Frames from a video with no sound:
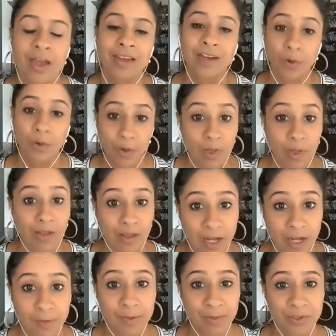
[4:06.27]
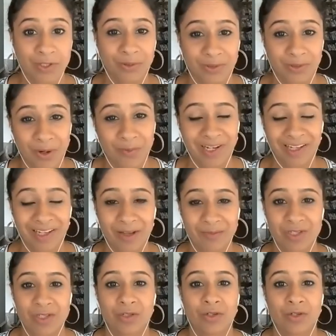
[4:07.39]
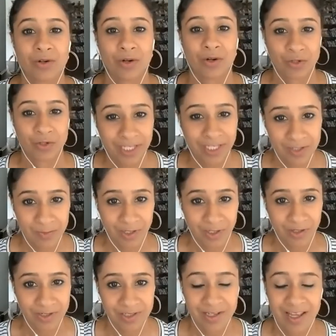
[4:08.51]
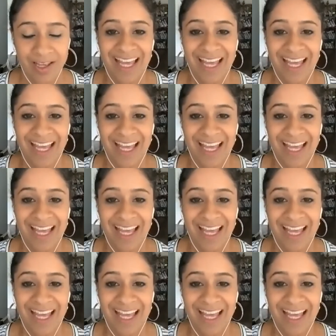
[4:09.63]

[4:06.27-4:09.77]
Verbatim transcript: now what a lot of people don't know when it comes to neurotransmitters